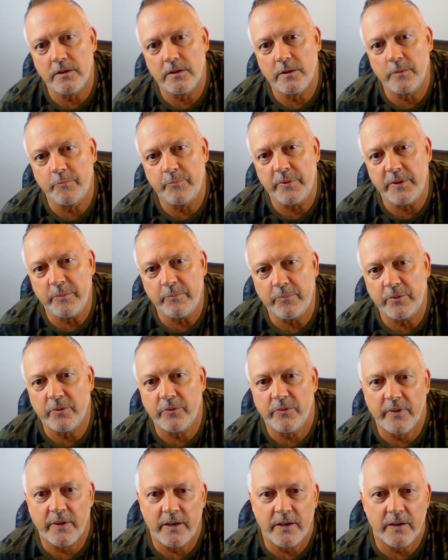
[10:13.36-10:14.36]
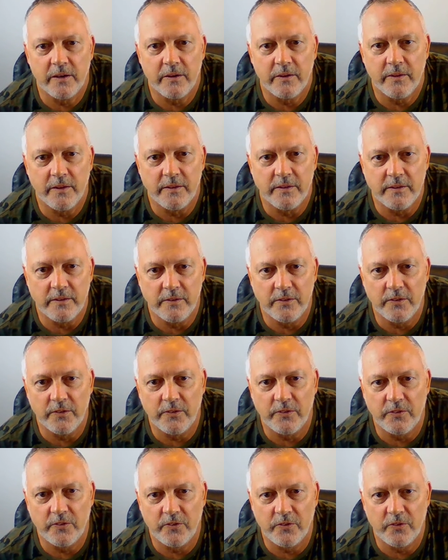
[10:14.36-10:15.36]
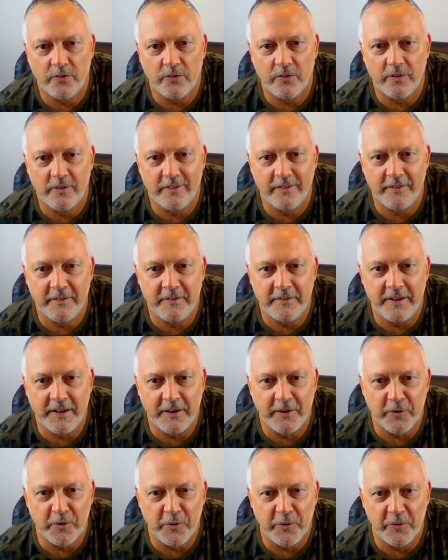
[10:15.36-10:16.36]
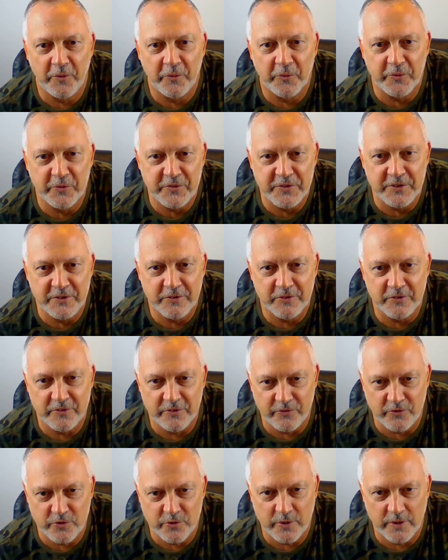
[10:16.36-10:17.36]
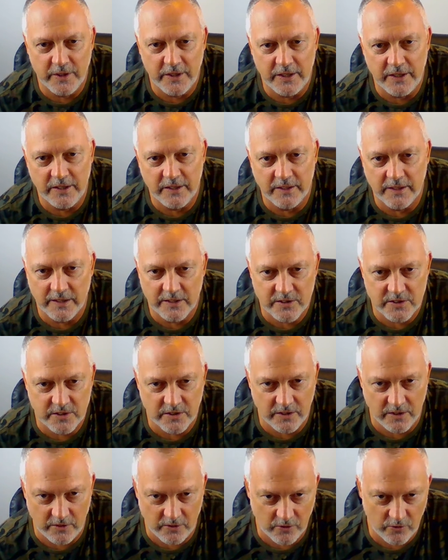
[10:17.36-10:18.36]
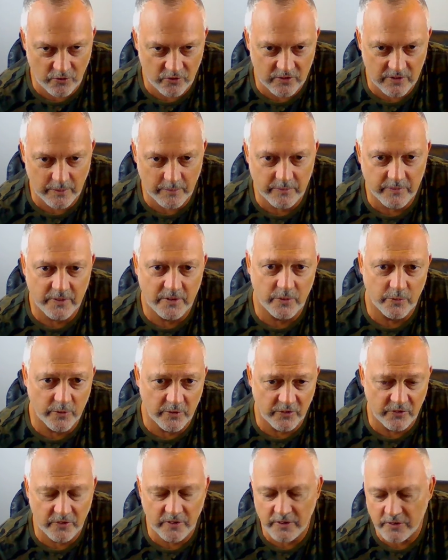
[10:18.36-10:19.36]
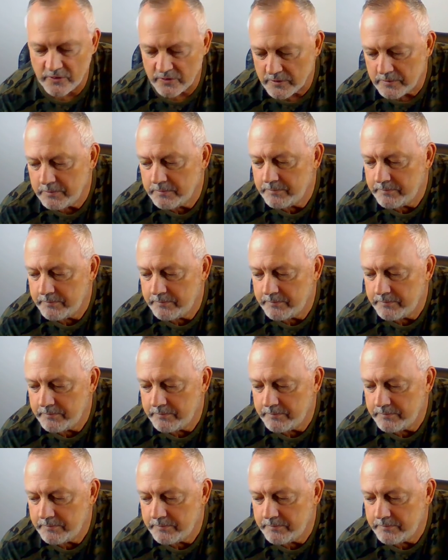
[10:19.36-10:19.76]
the people there that didn't take all those years of training and actually do something to resist,